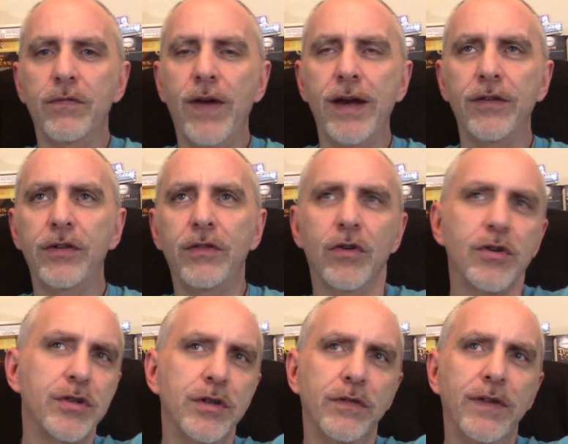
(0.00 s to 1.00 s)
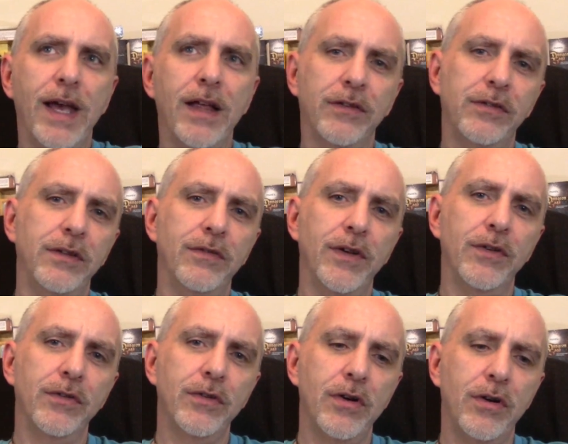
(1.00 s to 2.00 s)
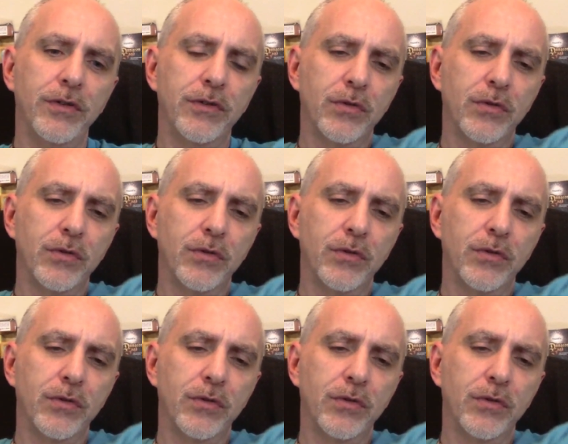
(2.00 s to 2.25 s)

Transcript: fantasy version of Galaxy Defenders called